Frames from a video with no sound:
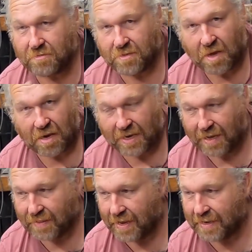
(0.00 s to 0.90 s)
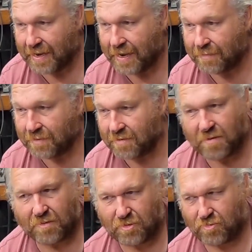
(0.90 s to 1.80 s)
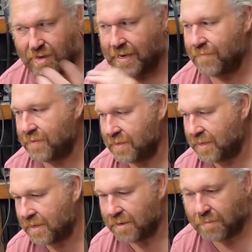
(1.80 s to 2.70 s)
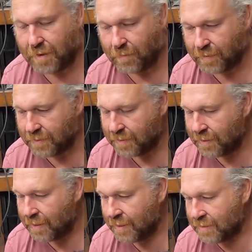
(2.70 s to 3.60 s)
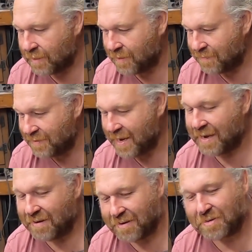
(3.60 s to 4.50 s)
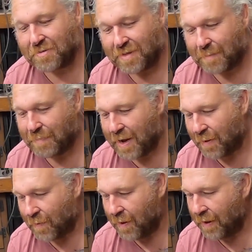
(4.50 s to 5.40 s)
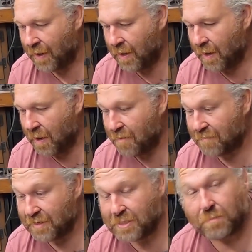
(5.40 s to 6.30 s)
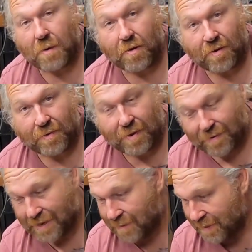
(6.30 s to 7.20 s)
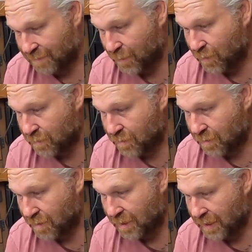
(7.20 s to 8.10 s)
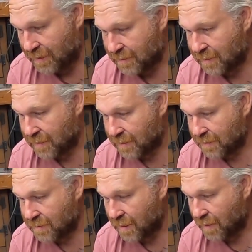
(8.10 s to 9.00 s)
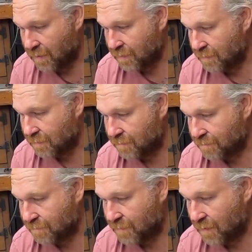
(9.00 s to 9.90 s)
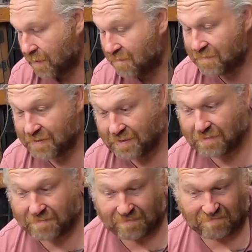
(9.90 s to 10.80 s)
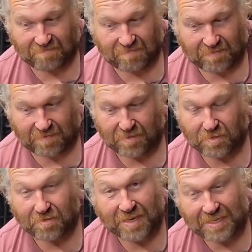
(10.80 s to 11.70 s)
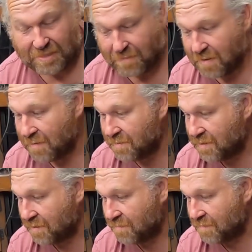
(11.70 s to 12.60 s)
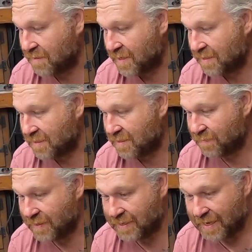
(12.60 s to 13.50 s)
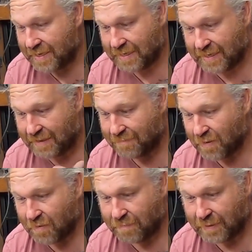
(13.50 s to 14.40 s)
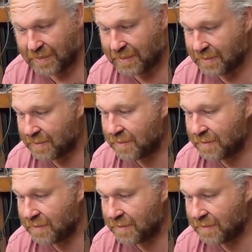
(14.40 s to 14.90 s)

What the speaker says: too dark out there now. I've got to drag everything in a moment. So yeah, I'm going to call that part 1. Hopefully tomorrow I'll get a bit more done on it. So hopefully Sunday tomorrow, so the end of this weekend, it might be